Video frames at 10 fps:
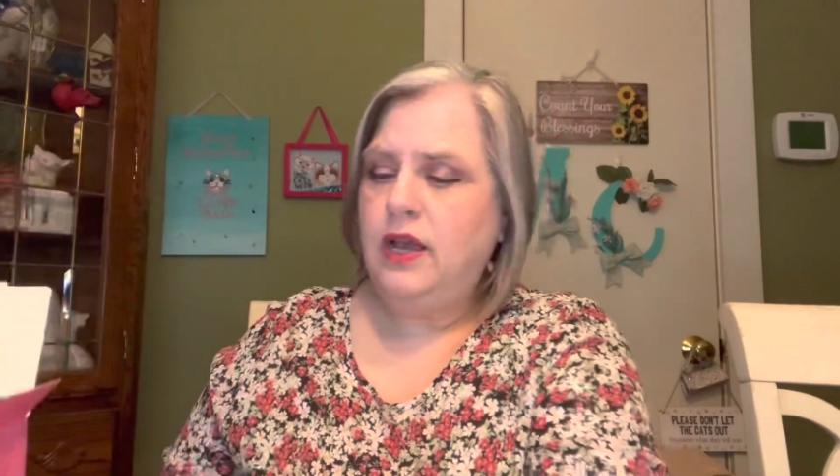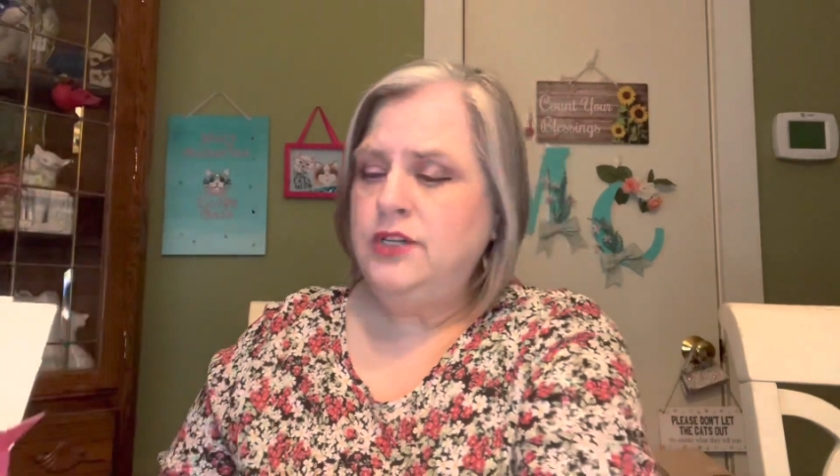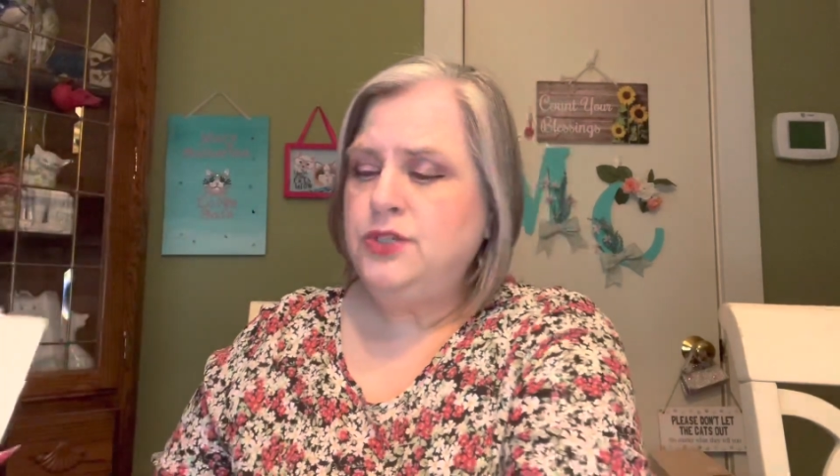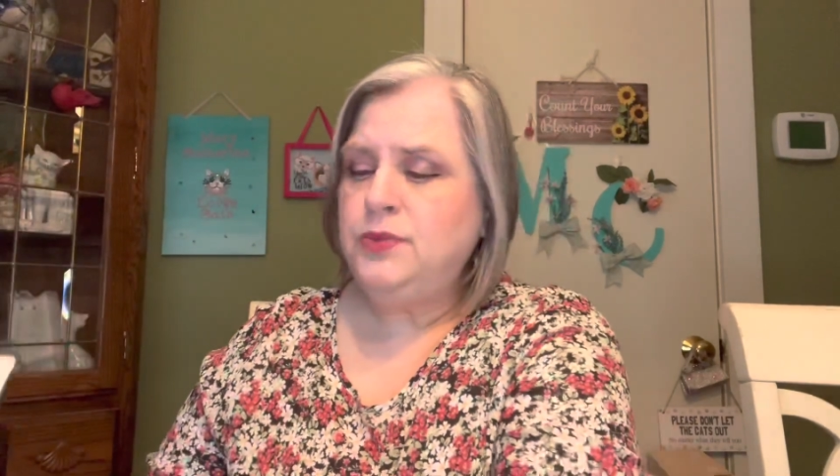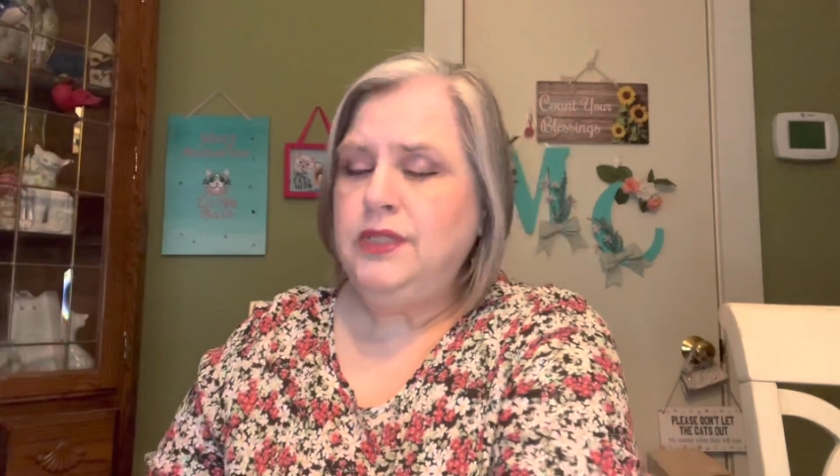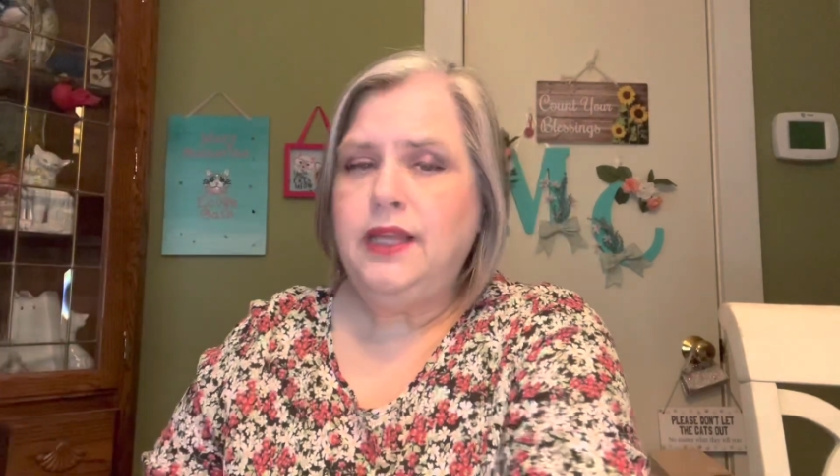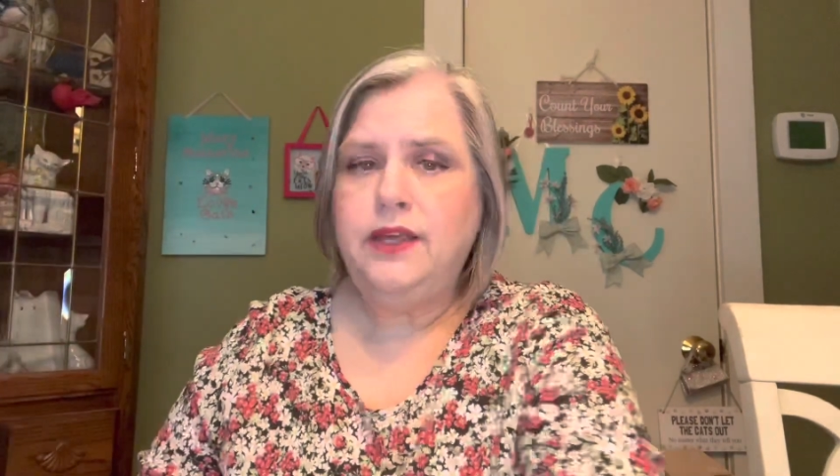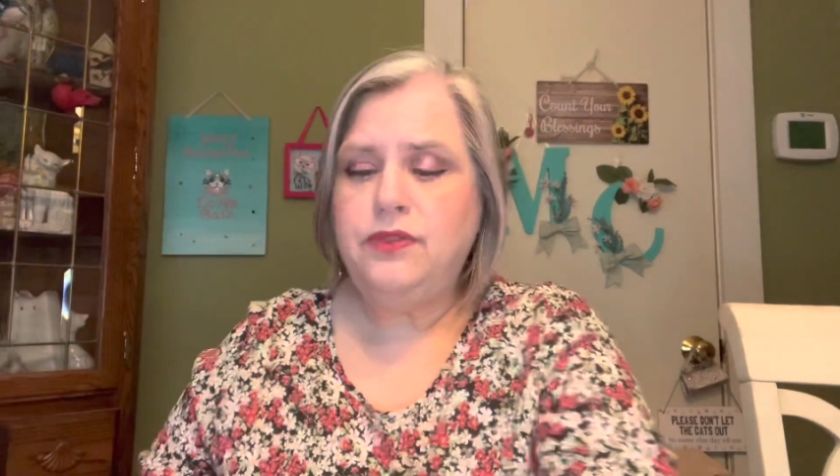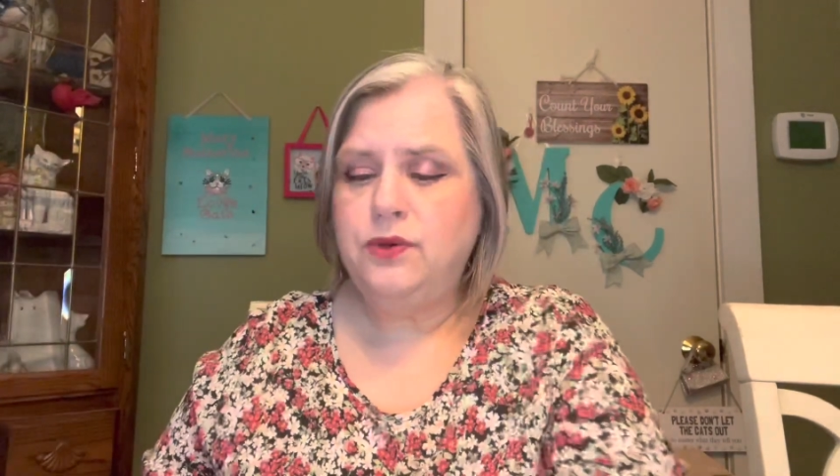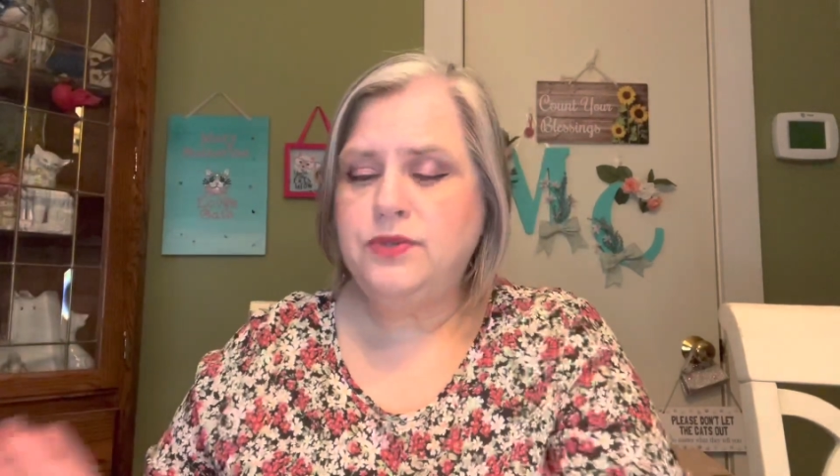I just really
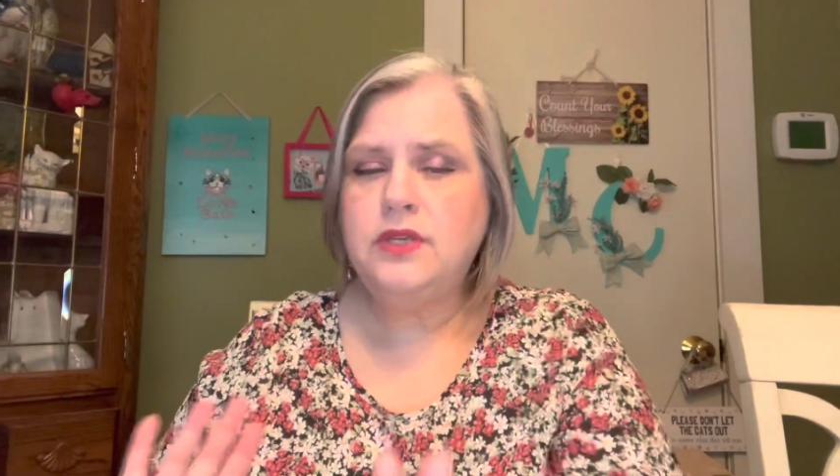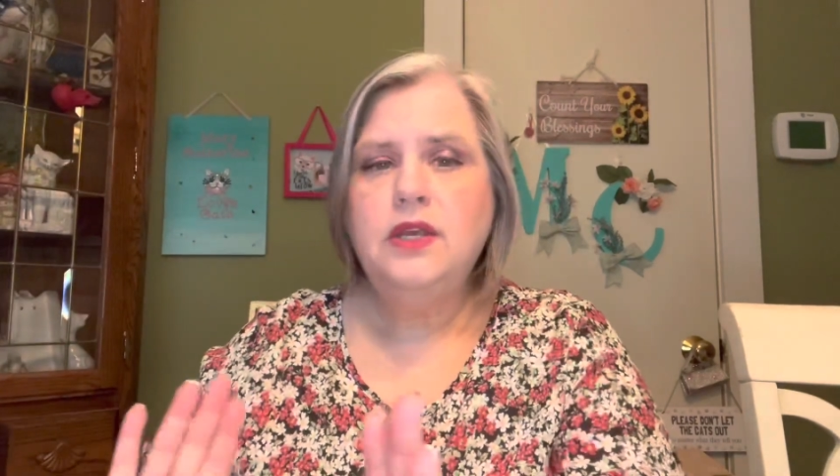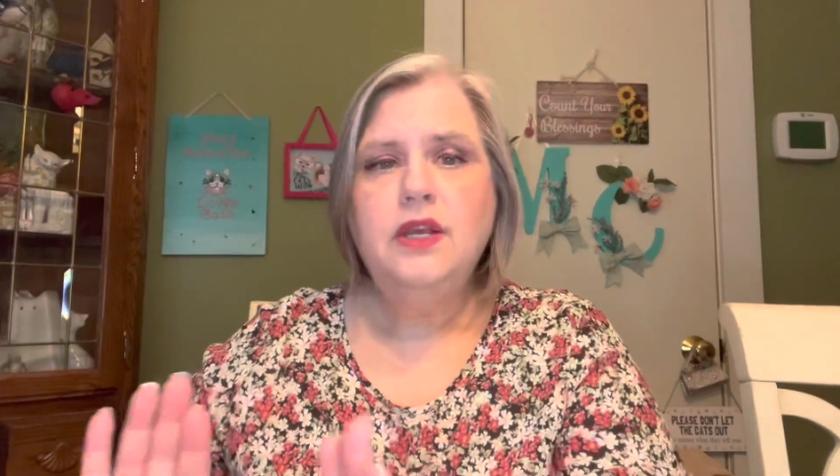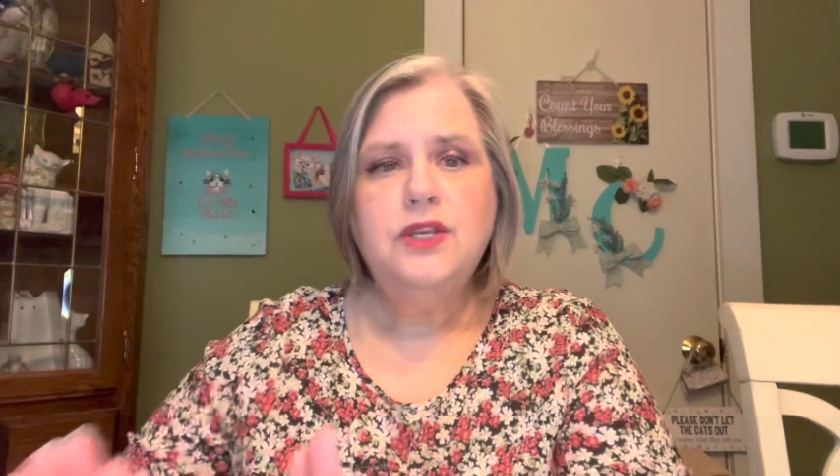like those.